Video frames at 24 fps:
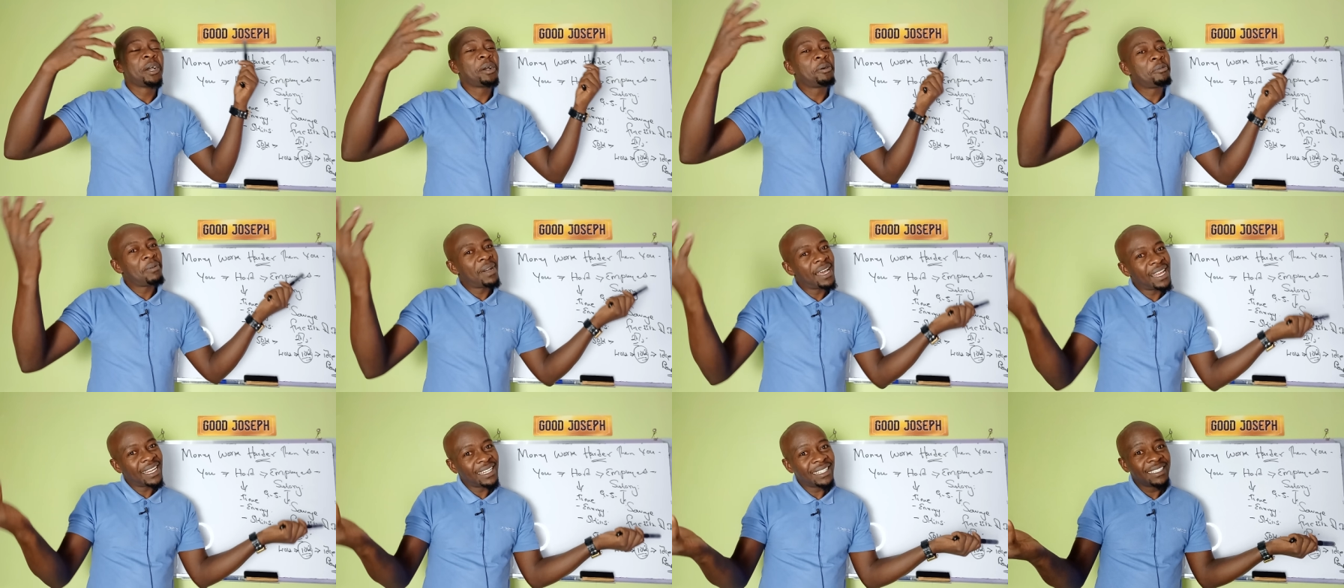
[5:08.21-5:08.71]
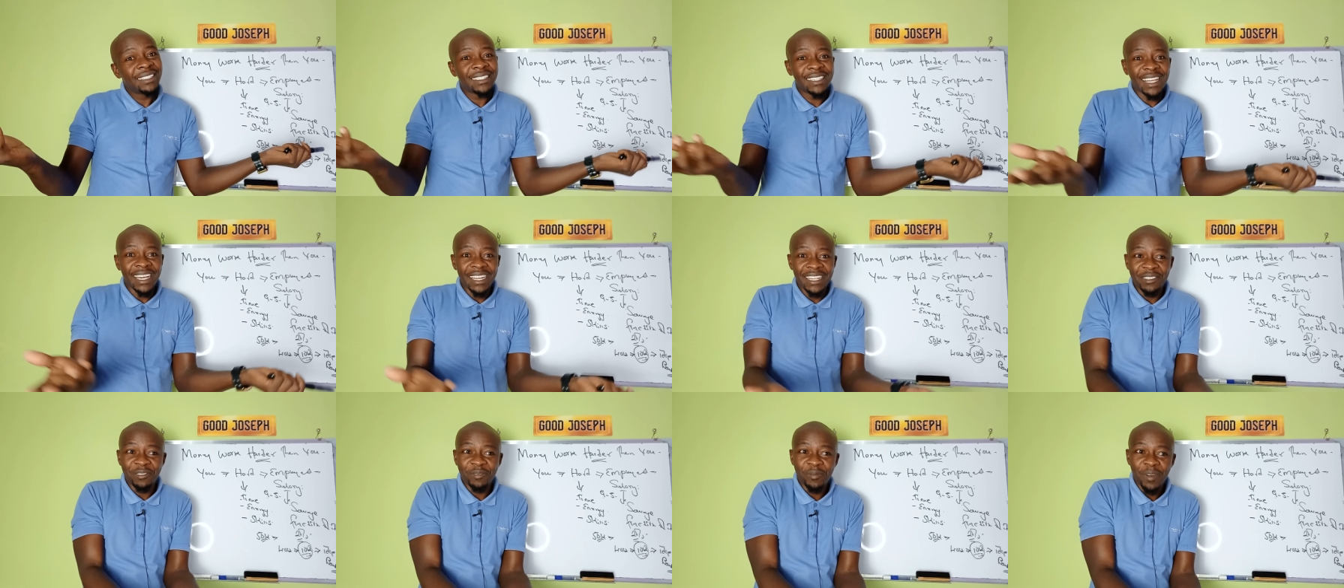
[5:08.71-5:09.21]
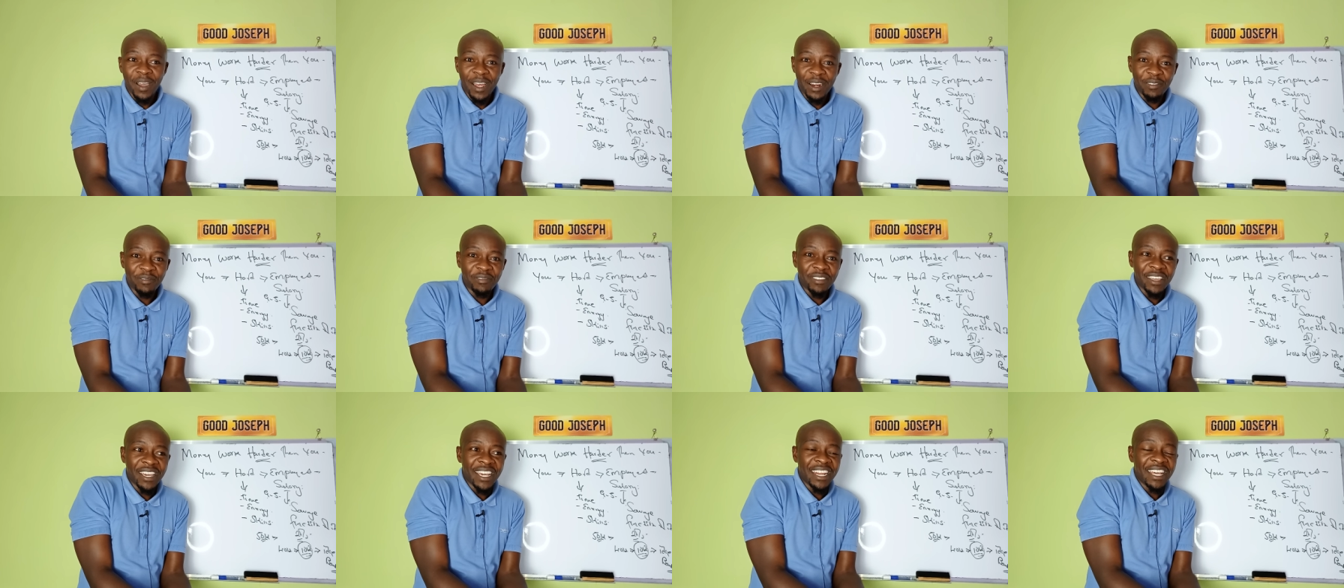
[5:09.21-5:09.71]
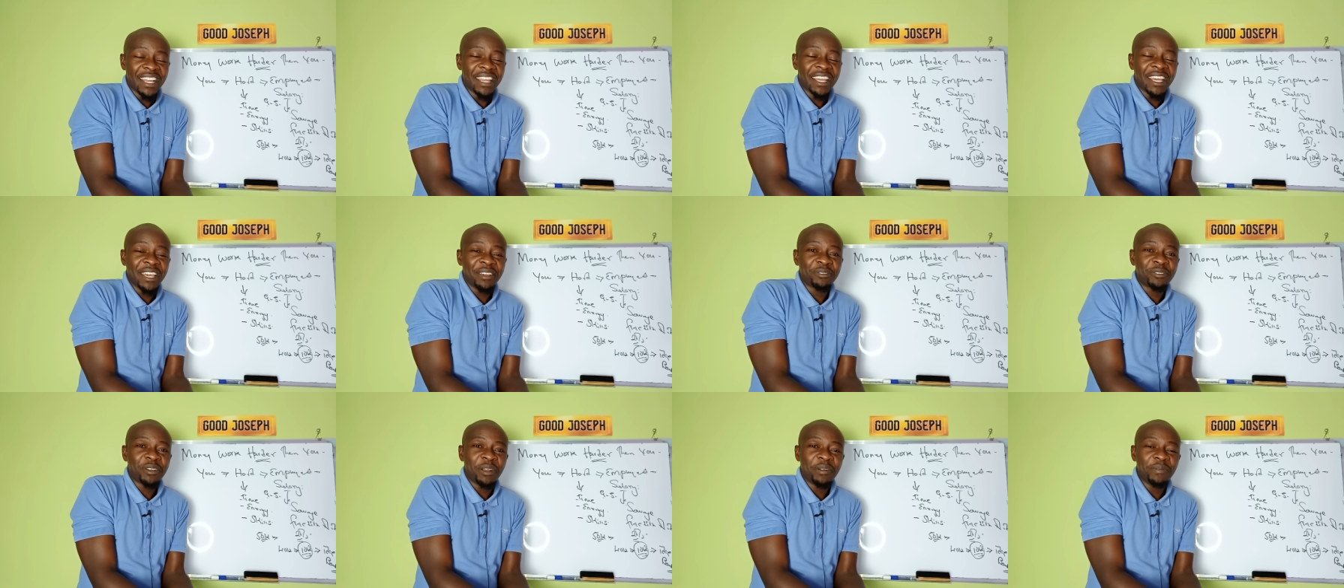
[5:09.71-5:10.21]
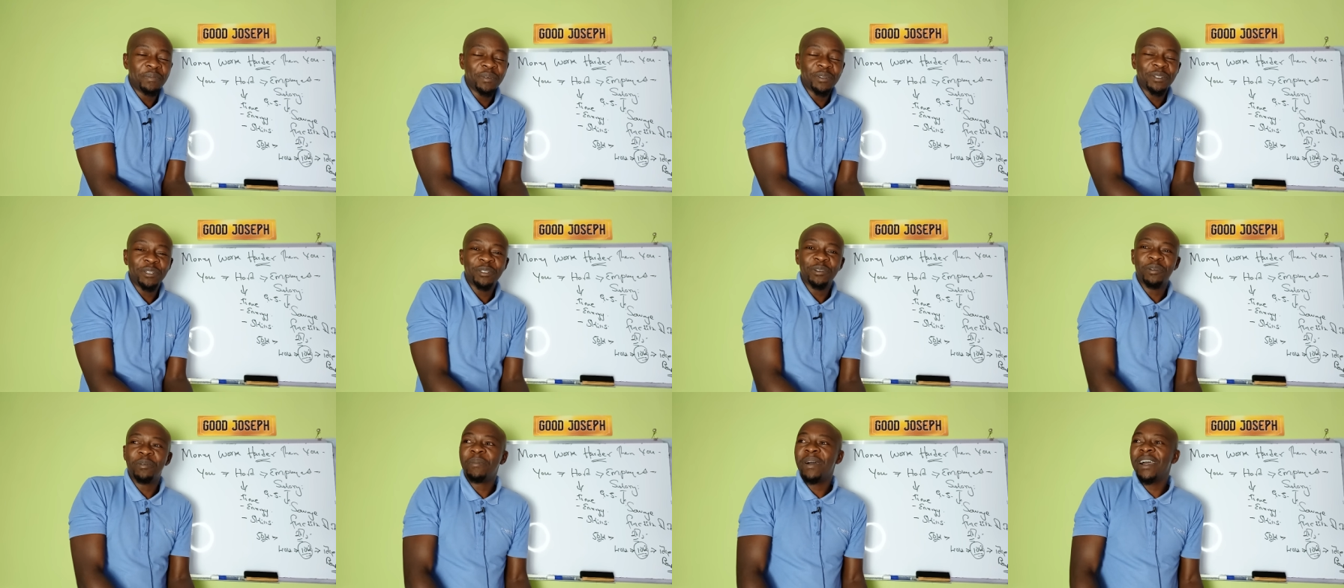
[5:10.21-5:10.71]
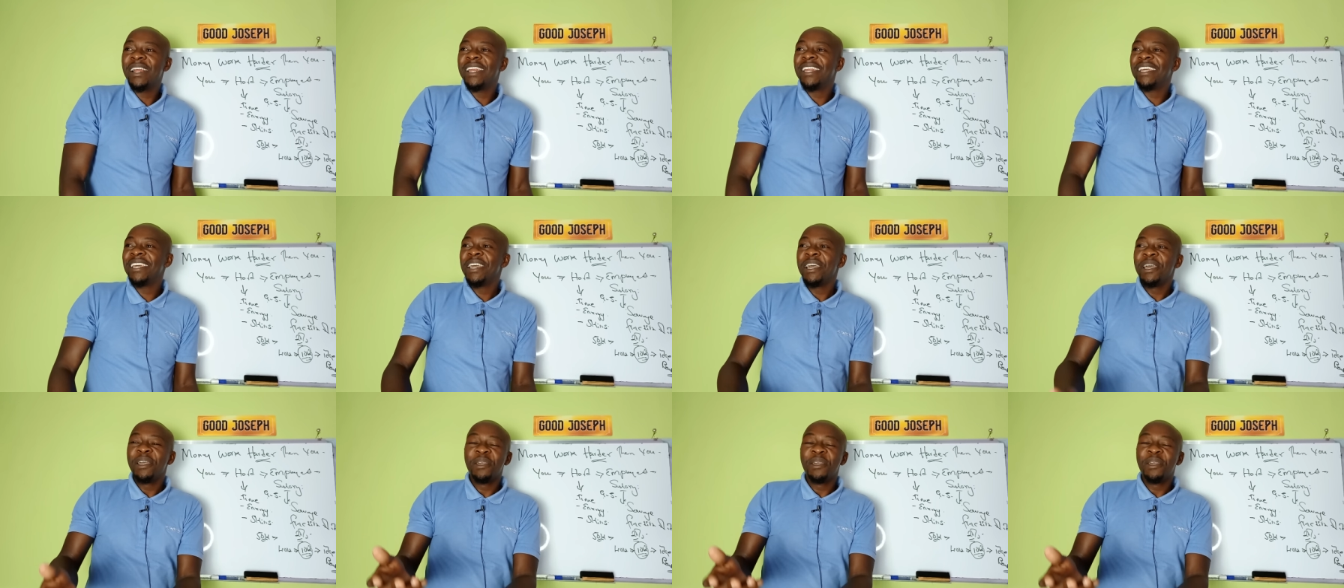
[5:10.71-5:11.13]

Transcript: Well, that is one of the areas that you can put your money.